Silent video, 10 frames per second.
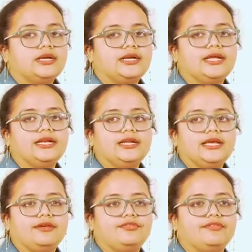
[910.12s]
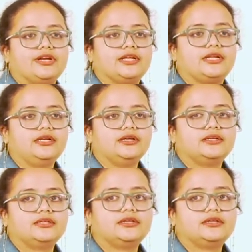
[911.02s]
Done? Everyone done?
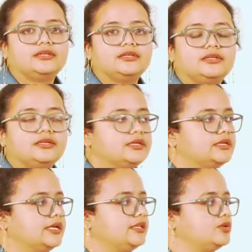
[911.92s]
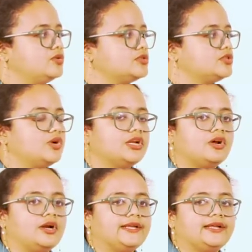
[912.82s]
Done? Those who are
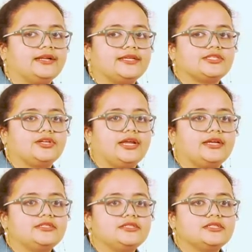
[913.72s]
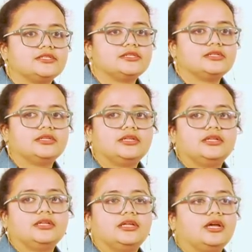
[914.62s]
not done, raise your hands.
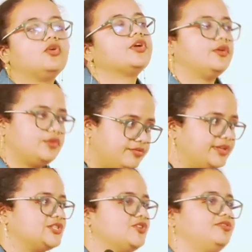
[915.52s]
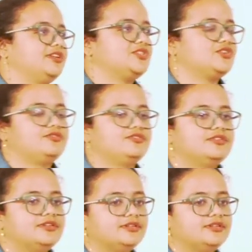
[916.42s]
Okay, finish off, finish off.